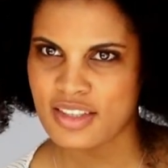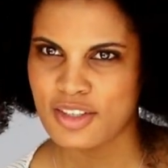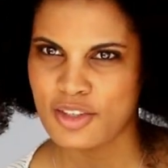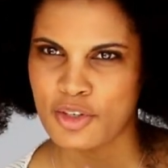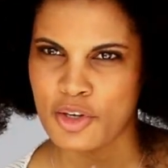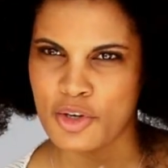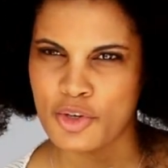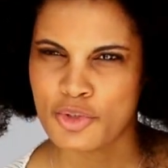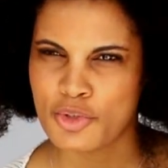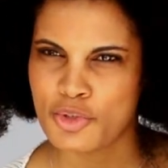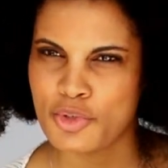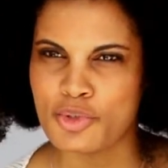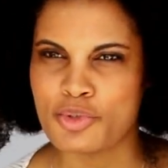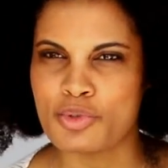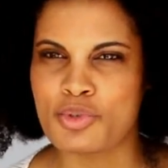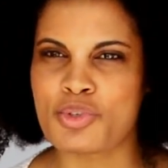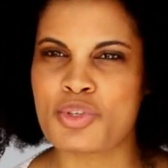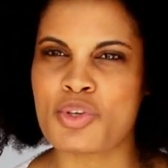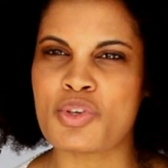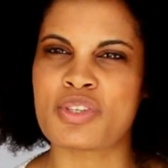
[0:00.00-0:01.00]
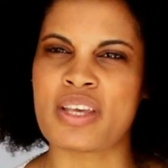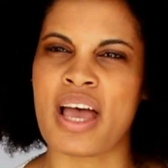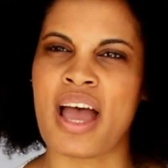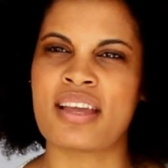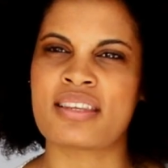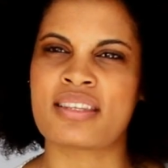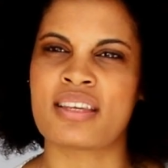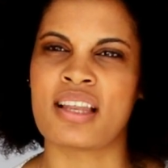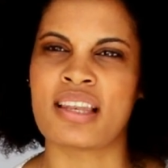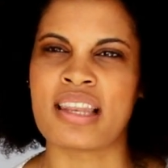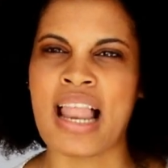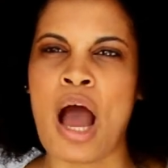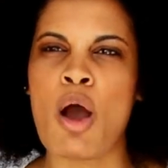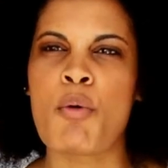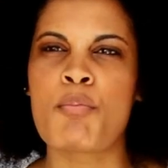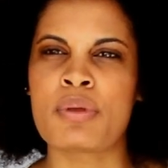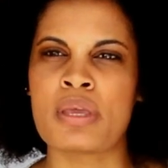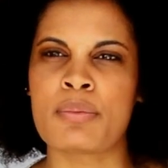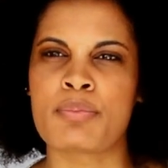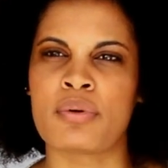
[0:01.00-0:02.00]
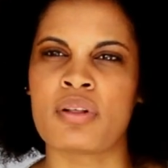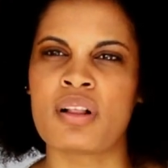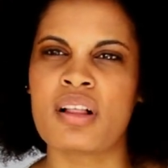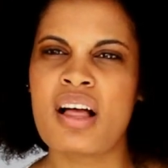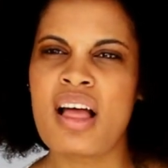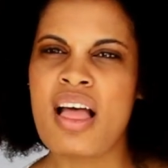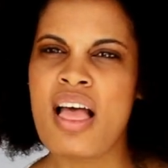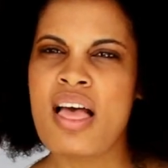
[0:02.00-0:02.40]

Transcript: You know, do society allow people